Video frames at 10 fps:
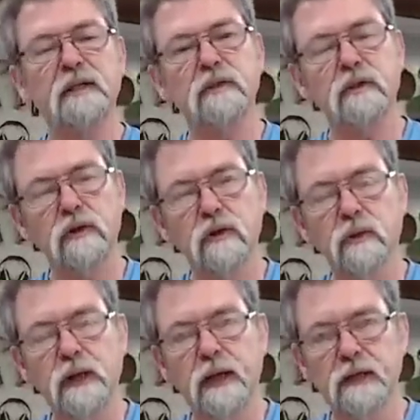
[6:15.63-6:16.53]
It's to
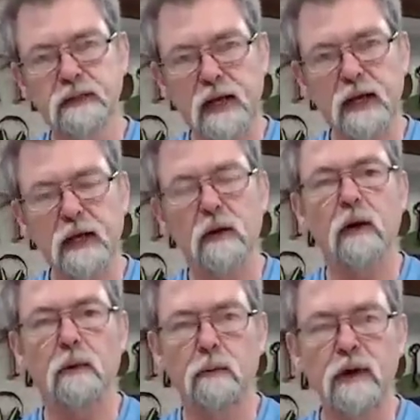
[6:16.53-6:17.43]
create a
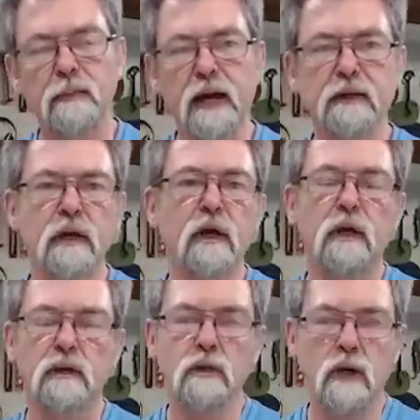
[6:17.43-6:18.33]
dado, a rebate,
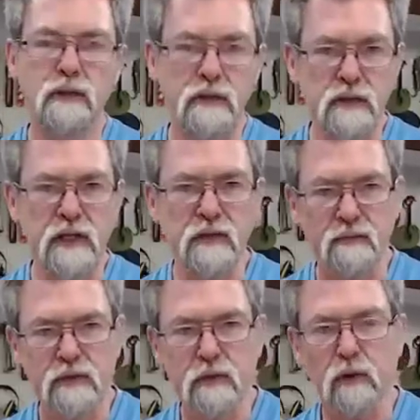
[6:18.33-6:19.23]
you guys in the States
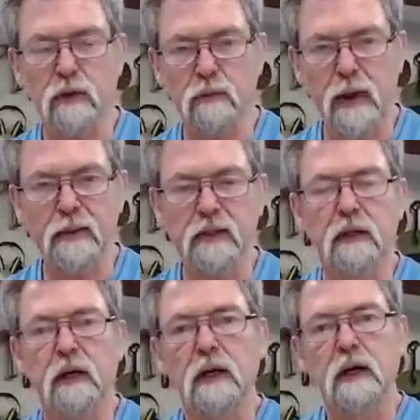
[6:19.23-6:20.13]
obviously call it a rabbit,
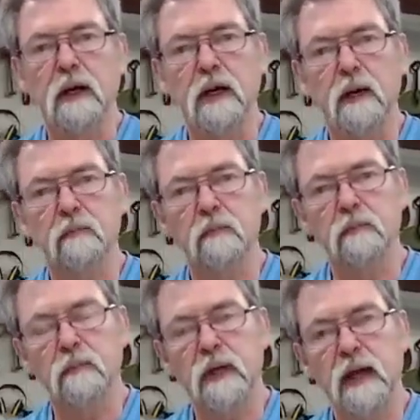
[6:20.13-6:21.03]

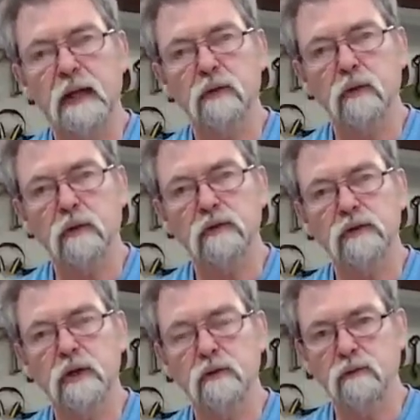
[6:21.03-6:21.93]
and
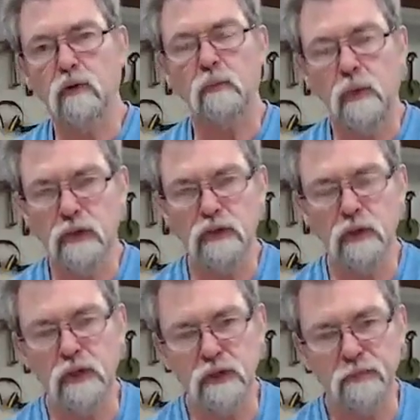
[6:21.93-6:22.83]
also for box
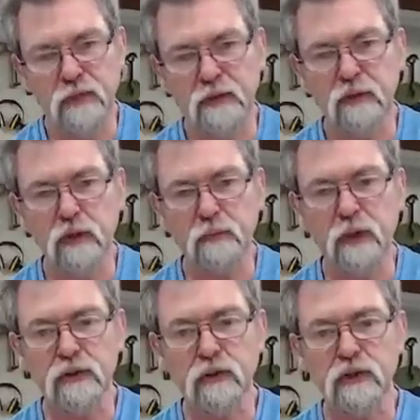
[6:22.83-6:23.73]
joints. If you're doing
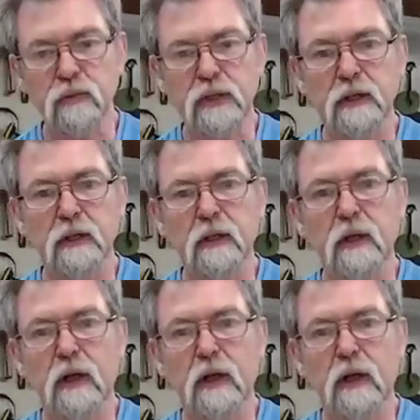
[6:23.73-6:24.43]
box joints with it,